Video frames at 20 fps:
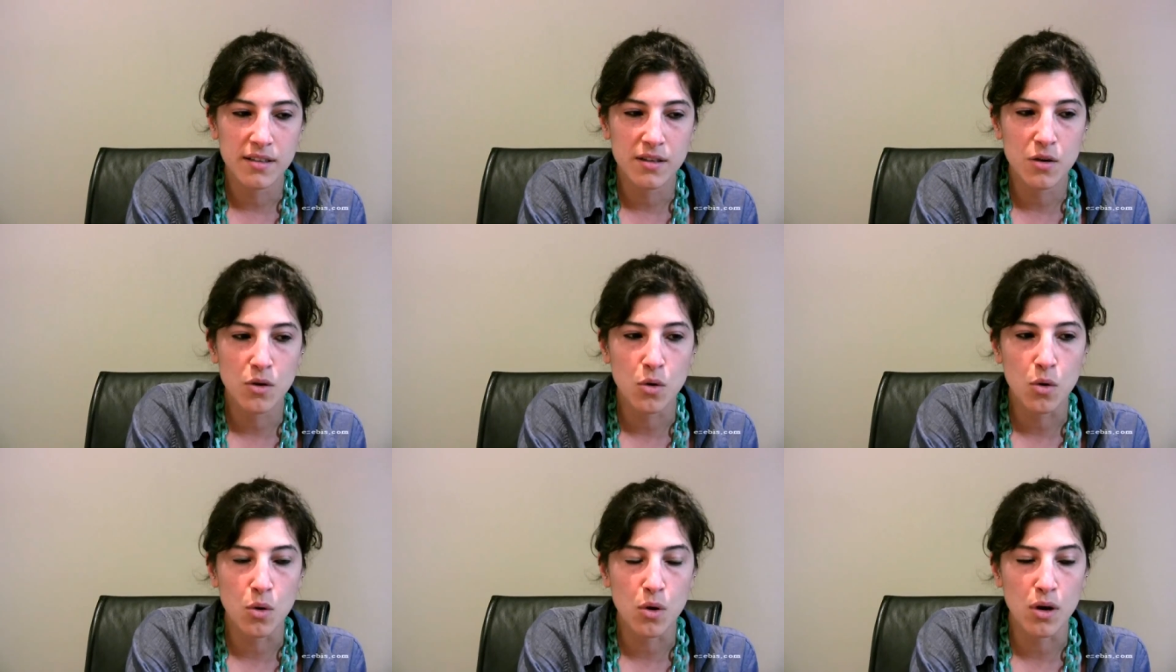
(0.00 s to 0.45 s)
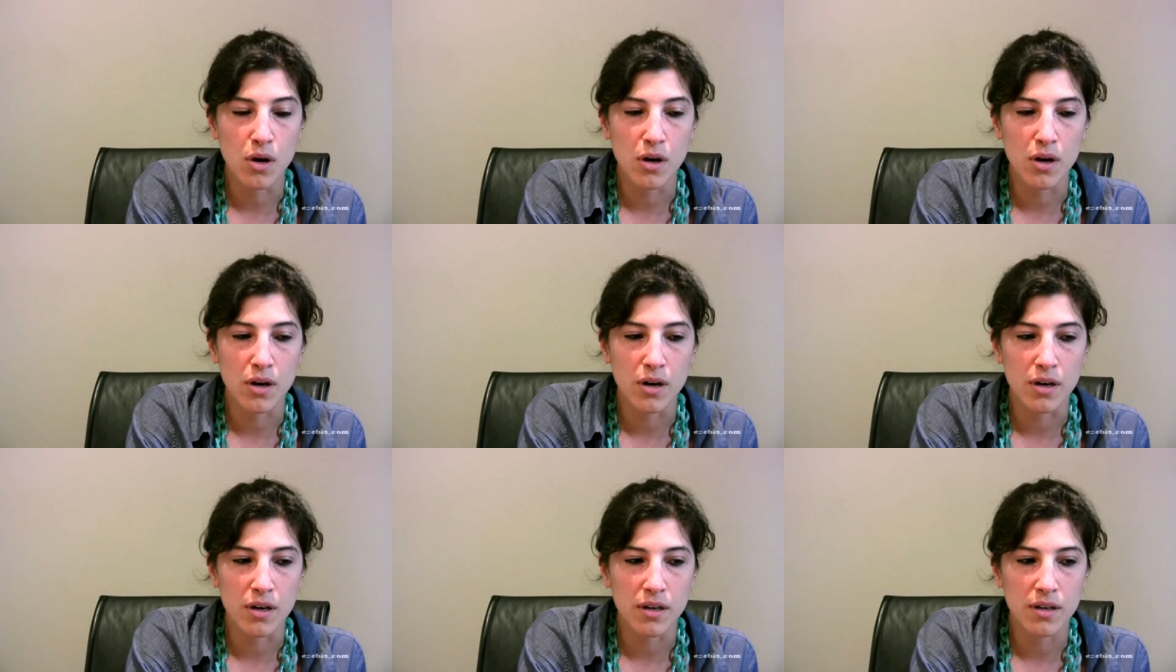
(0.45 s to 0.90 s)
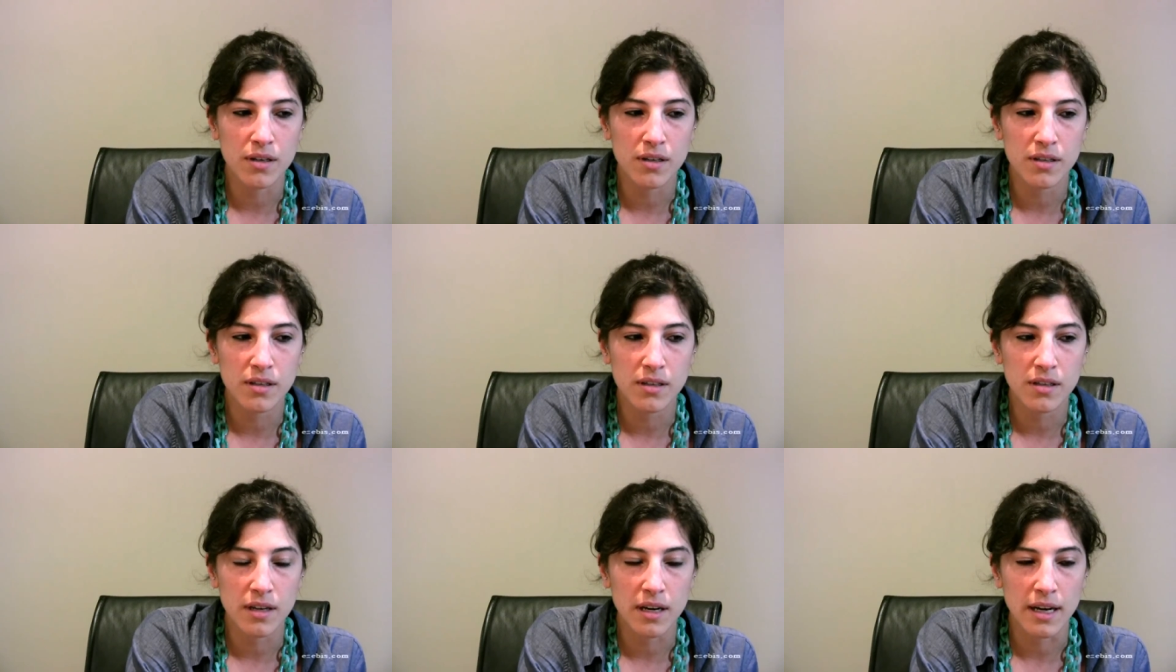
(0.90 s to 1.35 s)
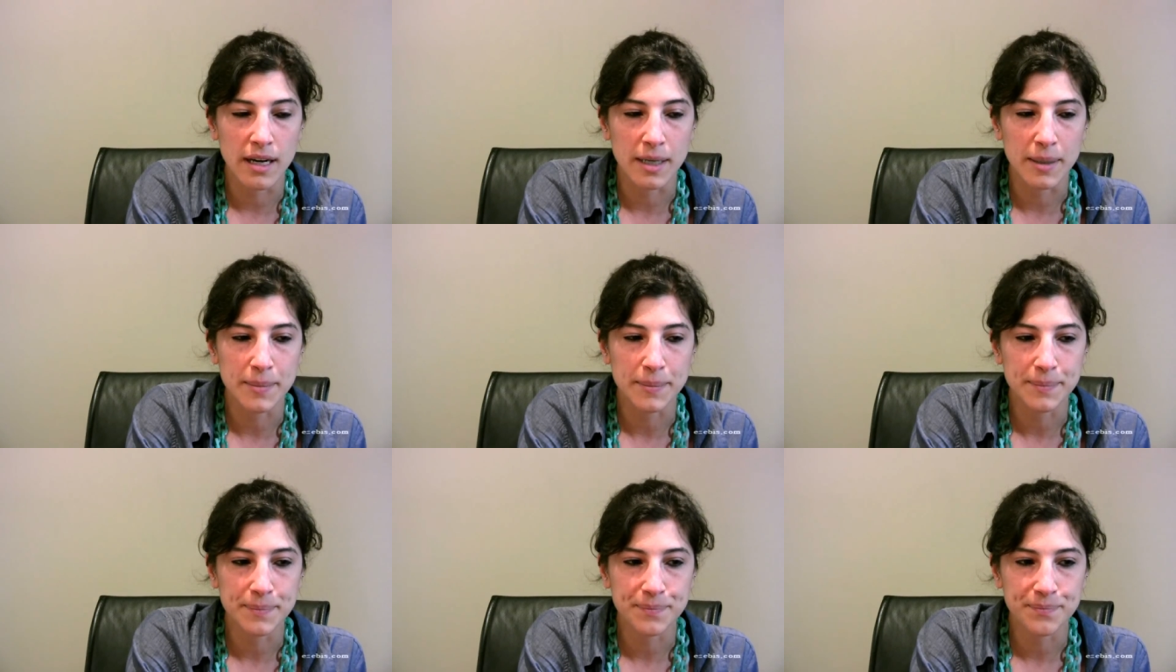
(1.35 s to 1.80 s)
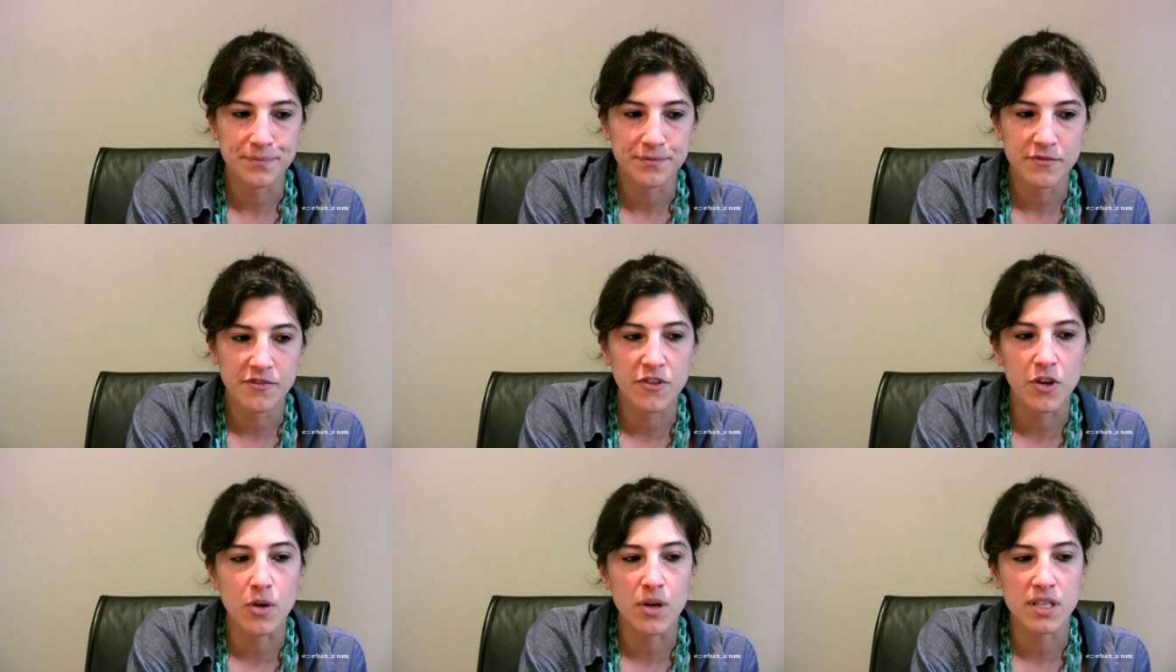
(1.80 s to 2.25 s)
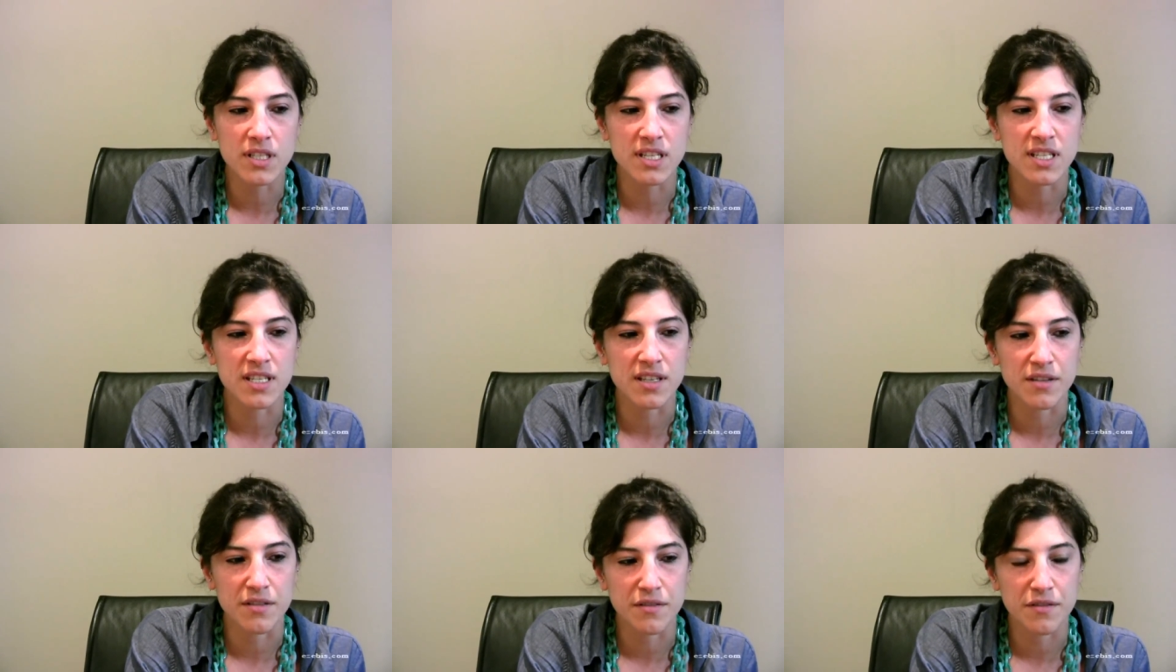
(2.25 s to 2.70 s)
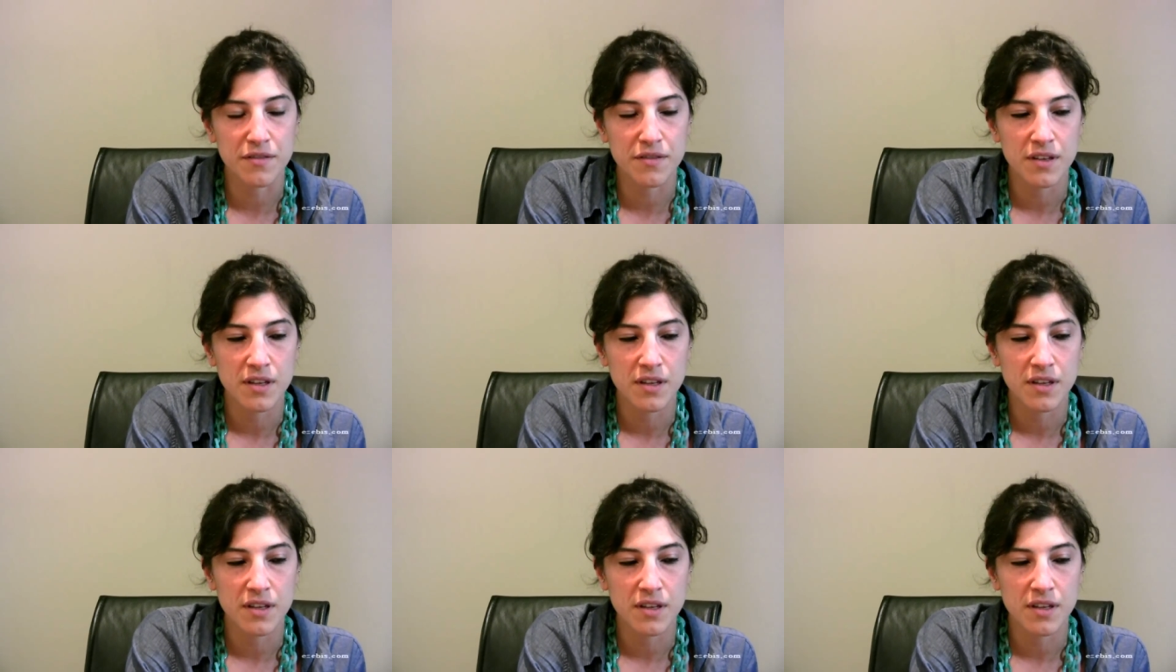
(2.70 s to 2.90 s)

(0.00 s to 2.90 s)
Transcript: core focuses of